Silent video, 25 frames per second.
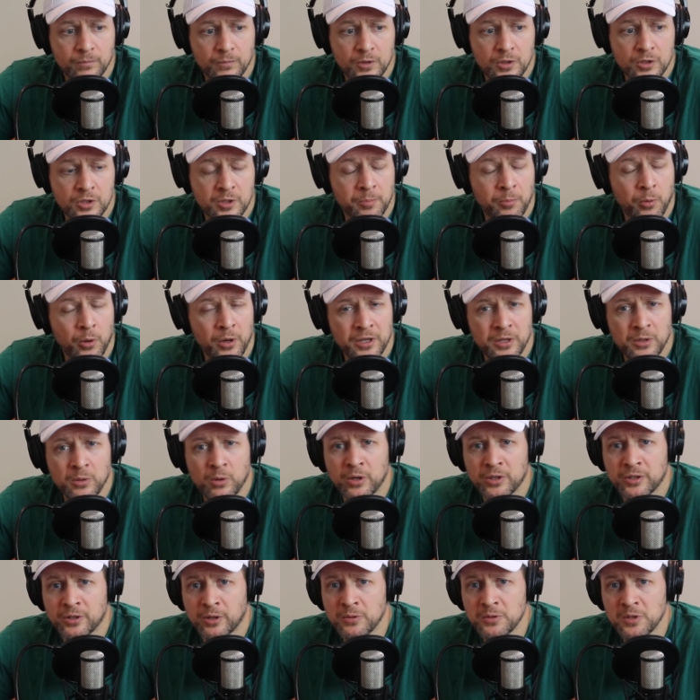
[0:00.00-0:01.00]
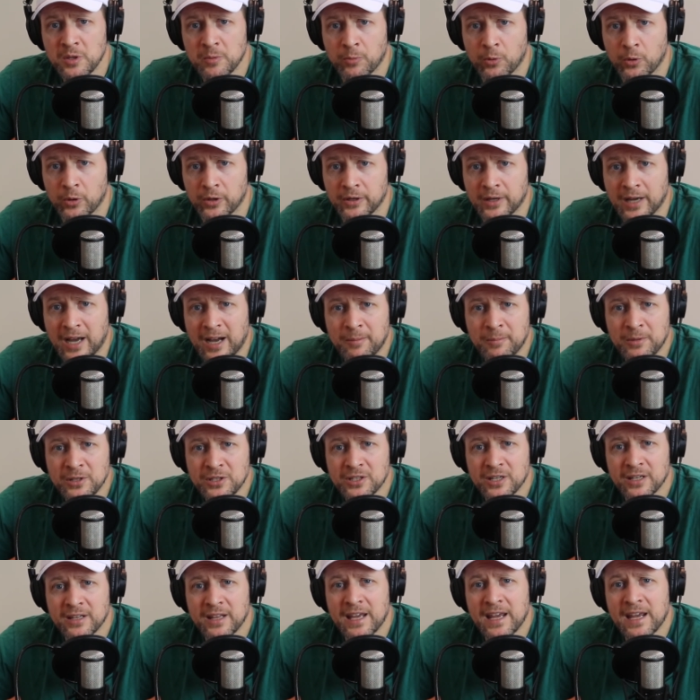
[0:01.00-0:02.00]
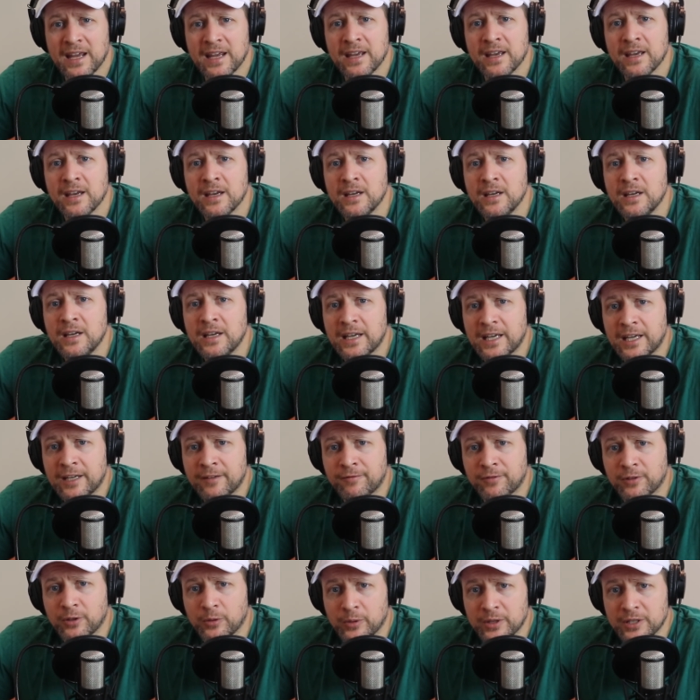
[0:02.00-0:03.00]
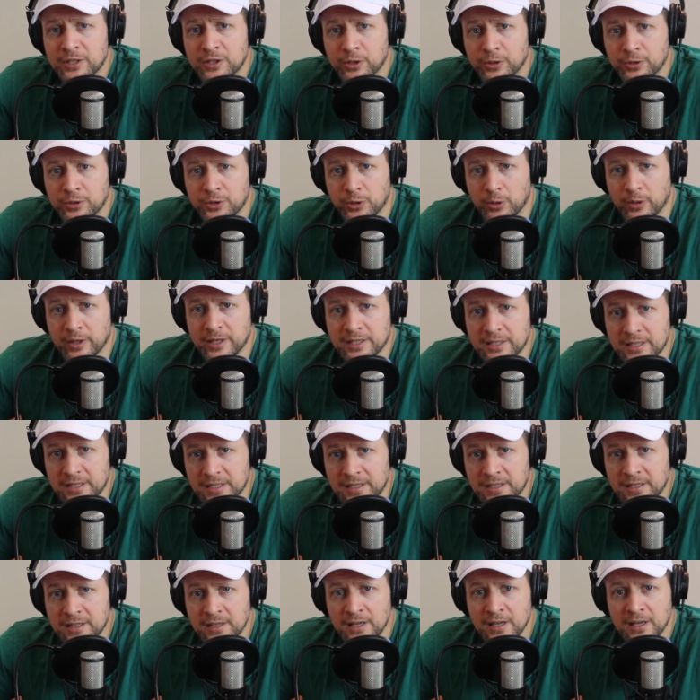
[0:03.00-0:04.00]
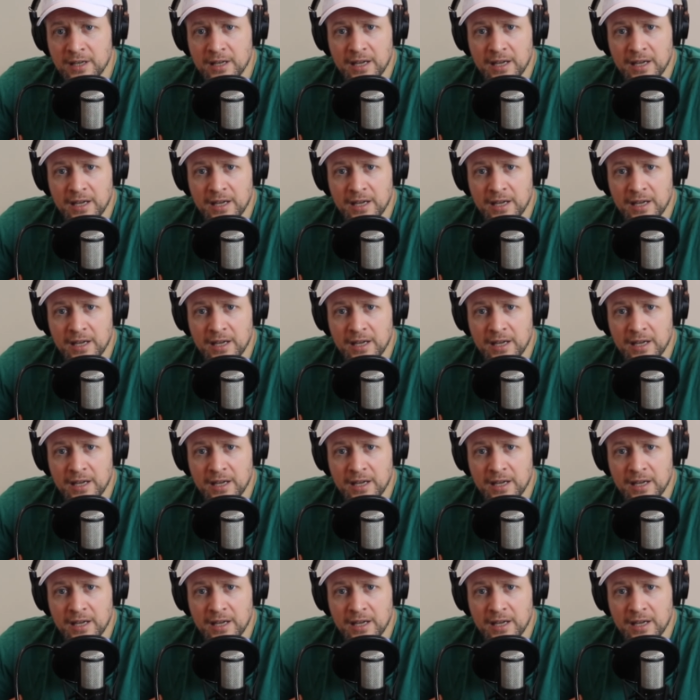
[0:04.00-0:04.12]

support you or don't support you, how much do they influence your choices